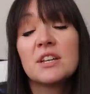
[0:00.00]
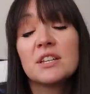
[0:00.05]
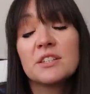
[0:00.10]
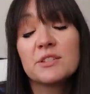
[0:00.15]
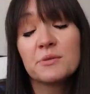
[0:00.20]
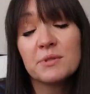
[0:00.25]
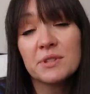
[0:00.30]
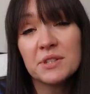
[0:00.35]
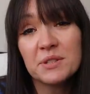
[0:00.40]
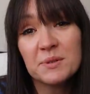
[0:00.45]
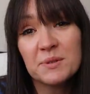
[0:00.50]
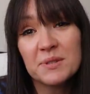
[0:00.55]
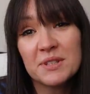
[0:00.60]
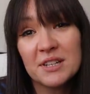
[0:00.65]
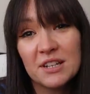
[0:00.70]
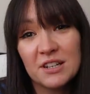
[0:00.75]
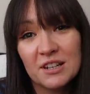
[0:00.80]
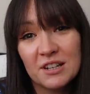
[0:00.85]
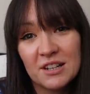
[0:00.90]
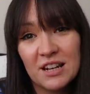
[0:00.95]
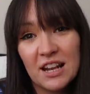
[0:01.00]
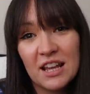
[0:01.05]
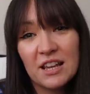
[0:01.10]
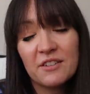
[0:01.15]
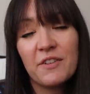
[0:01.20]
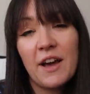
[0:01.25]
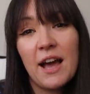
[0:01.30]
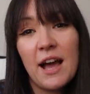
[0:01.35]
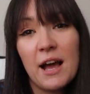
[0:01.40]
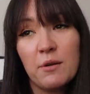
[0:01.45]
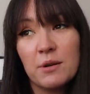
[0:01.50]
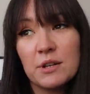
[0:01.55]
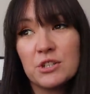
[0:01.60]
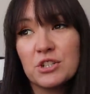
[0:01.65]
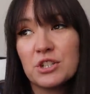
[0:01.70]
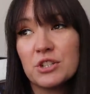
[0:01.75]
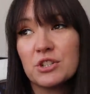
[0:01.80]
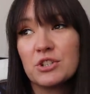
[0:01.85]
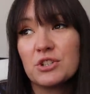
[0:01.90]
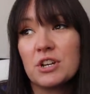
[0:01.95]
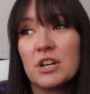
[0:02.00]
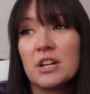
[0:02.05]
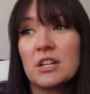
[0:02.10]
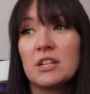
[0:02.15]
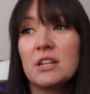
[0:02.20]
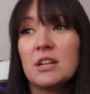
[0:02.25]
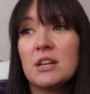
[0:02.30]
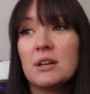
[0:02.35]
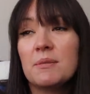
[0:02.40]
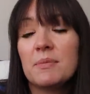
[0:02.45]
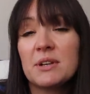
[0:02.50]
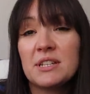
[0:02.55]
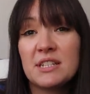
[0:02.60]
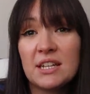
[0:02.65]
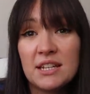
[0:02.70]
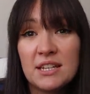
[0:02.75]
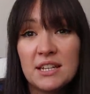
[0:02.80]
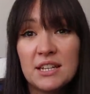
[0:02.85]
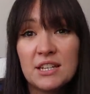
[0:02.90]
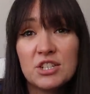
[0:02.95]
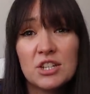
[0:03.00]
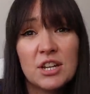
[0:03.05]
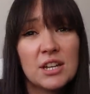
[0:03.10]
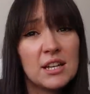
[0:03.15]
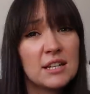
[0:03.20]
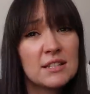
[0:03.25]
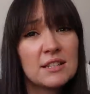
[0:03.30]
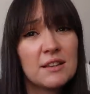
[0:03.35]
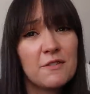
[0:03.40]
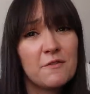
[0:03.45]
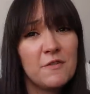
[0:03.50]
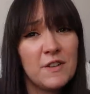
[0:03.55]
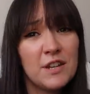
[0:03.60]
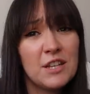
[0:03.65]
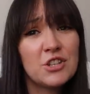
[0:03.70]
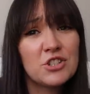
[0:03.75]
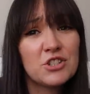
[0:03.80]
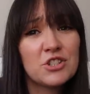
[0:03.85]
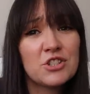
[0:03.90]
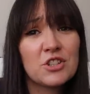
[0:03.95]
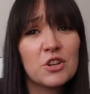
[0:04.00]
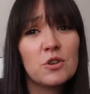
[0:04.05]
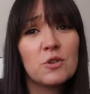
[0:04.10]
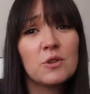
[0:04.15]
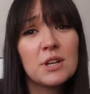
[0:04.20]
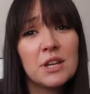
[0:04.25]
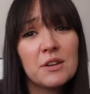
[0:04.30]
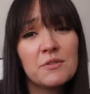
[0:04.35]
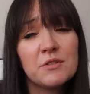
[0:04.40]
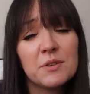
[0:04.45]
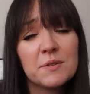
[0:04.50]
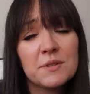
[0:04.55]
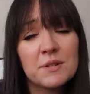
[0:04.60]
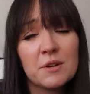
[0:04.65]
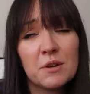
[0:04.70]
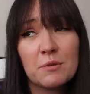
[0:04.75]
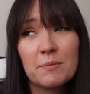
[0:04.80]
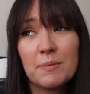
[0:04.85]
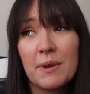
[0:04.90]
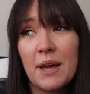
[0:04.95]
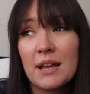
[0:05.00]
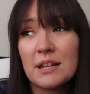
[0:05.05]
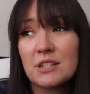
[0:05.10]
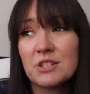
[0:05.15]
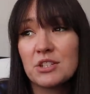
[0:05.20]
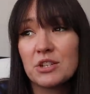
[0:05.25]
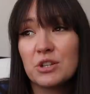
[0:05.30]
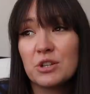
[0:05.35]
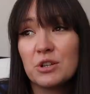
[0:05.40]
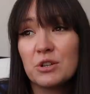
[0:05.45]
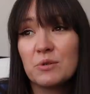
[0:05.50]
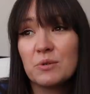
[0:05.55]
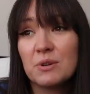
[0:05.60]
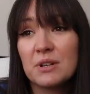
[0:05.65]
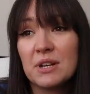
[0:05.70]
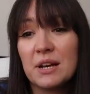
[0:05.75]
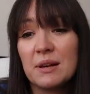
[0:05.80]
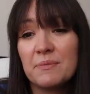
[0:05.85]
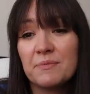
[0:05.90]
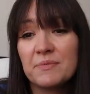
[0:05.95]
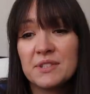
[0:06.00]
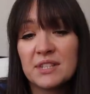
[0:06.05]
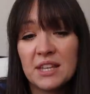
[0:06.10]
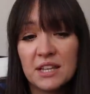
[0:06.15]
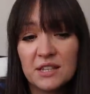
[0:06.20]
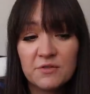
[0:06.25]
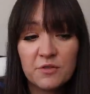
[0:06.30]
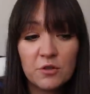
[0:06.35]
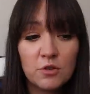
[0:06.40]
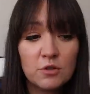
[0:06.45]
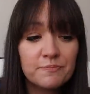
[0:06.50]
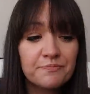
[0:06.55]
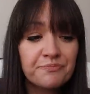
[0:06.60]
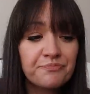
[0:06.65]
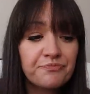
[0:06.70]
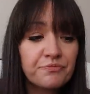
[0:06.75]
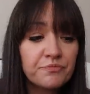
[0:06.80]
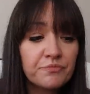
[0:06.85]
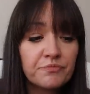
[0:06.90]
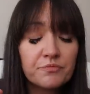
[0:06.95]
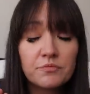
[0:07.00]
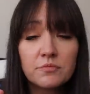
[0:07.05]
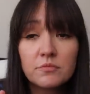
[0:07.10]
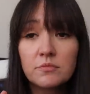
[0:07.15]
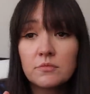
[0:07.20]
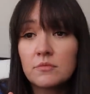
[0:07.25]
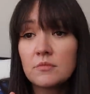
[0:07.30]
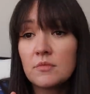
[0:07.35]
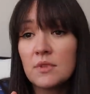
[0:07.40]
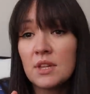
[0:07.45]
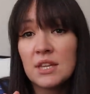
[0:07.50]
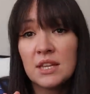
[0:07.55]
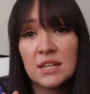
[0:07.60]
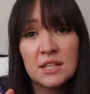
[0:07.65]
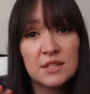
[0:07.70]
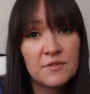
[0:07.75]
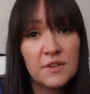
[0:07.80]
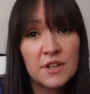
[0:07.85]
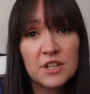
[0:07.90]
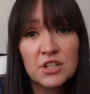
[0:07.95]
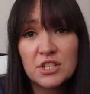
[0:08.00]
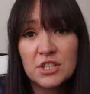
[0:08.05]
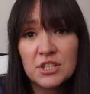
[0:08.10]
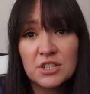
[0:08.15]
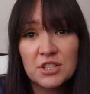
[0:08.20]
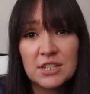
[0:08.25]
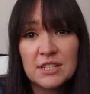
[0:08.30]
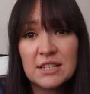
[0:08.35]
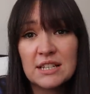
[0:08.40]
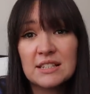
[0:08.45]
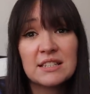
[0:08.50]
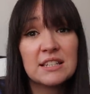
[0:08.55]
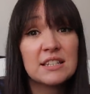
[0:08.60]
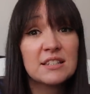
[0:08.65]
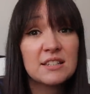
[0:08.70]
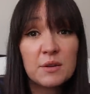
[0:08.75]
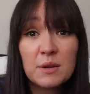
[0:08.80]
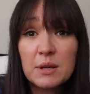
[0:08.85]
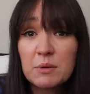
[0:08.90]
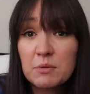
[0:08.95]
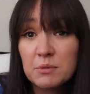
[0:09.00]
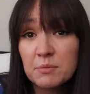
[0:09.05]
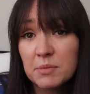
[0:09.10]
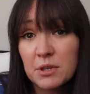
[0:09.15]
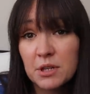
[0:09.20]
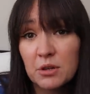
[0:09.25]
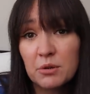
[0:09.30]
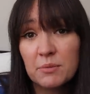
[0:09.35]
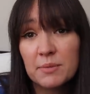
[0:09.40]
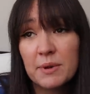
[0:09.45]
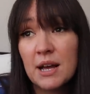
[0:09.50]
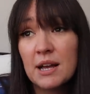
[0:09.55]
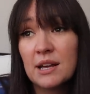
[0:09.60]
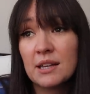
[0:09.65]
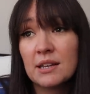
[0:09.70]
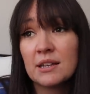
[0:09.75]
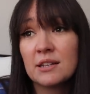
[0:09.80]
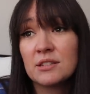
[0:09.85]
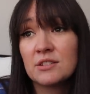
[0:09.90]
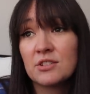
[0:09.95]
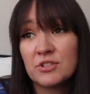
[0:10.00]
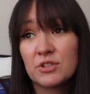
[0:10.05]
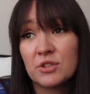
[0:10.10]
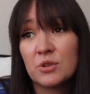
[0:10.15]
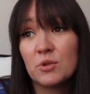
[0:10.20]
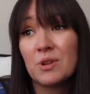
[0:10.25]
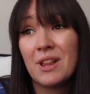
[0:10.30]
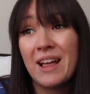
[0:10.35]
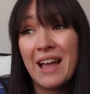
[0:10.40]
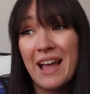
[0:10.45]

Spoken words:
So what this is going to look like for our children, my teenager has finished school, even though he's going back to sixth form. He's finished his GCSE, so he wouldn't be going back to school